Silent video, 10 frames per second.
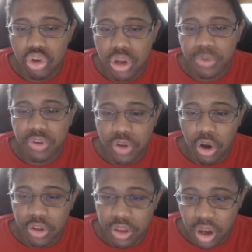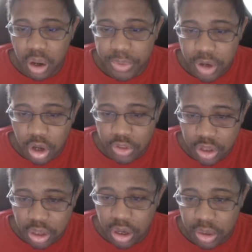numbers on the
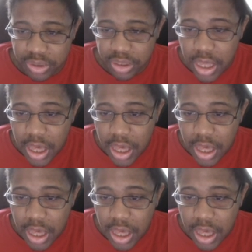economy.